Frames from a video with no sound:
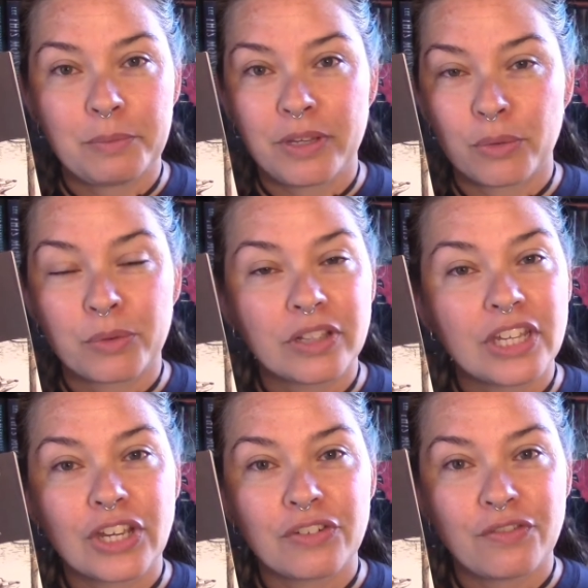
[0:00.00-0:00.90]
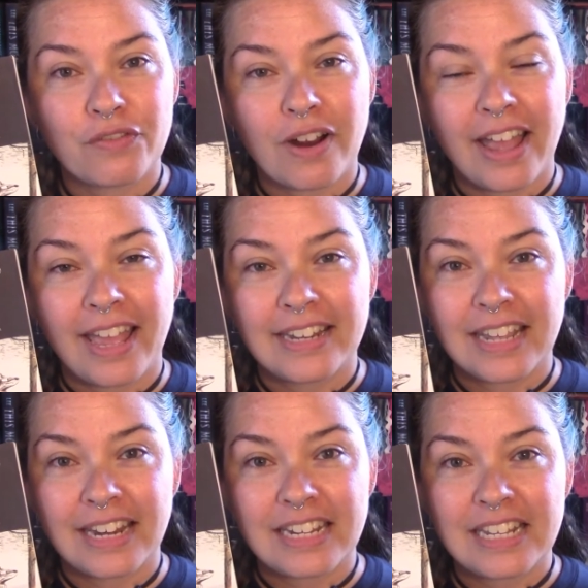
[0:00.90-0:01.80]
to be a really good
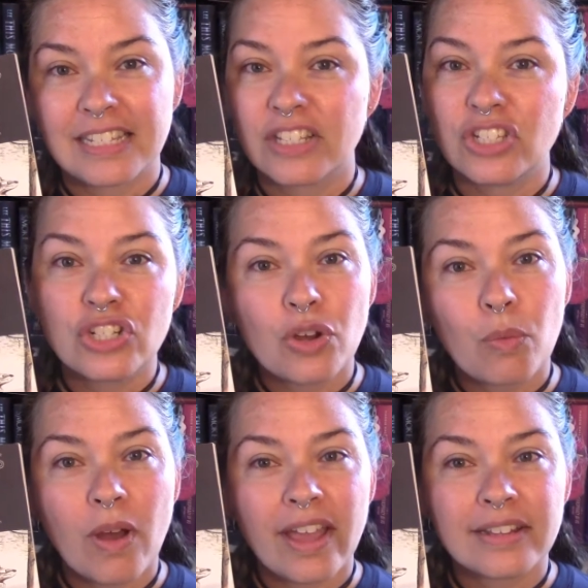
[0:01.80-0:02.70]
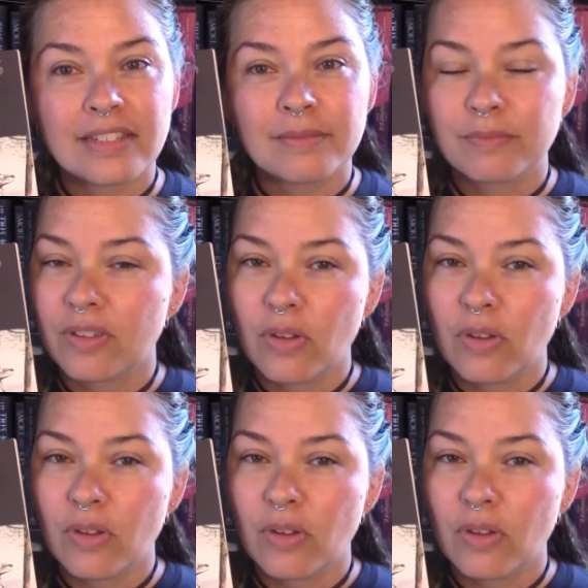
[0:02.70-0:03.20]
friend, and he says, you know what?